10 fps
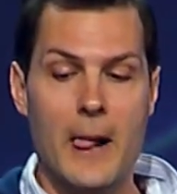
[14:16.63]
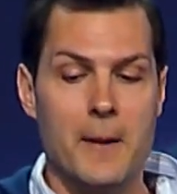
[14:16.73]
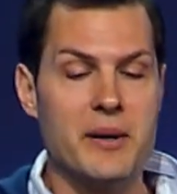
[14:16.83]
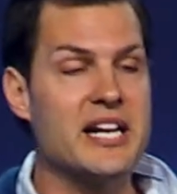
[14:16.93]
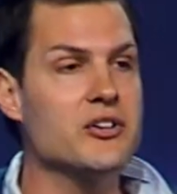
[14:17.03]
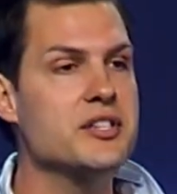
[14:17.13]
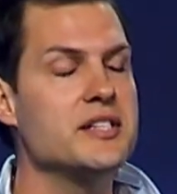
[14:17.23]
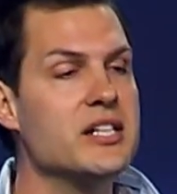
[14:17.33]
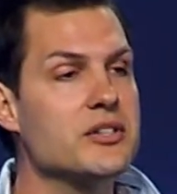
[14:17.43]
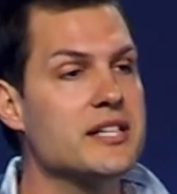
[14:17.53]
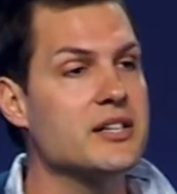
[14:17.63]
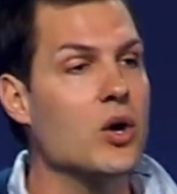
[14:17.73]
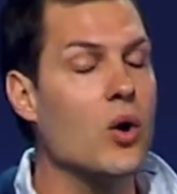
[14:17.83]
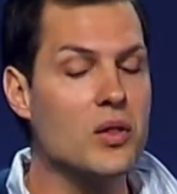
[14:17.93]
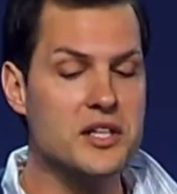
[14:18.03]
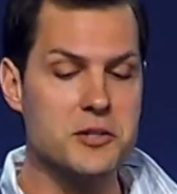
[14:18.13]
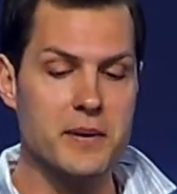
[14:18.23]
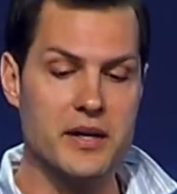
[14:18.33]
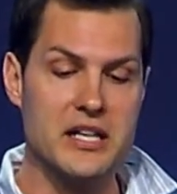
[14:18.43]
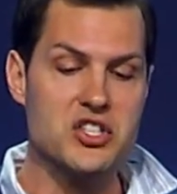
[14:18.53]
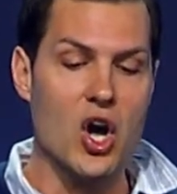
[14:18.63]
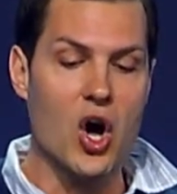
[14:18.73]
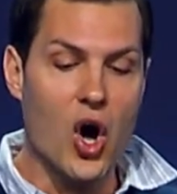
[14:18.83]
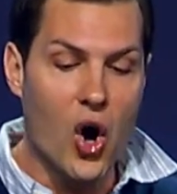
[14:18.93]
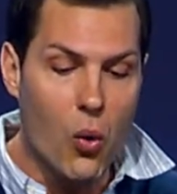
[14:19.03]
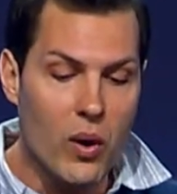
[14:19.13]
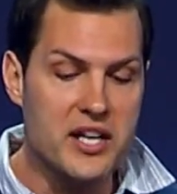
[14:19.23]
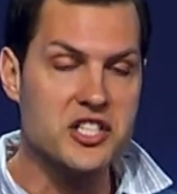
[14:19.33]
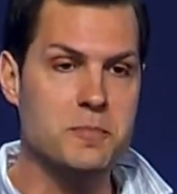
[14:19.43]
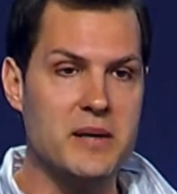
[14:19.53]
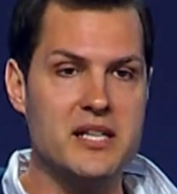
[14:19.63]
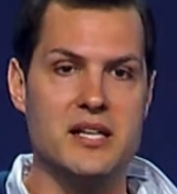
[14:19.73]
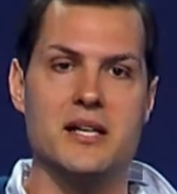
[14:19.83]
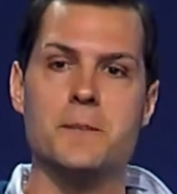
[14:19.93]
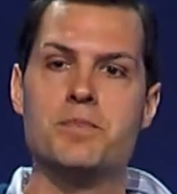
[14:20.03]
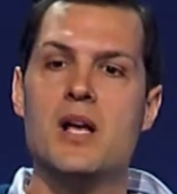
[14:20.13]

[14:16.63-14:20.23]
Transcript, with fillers: But here's the deal: is that the Holy Spirit is always speaking.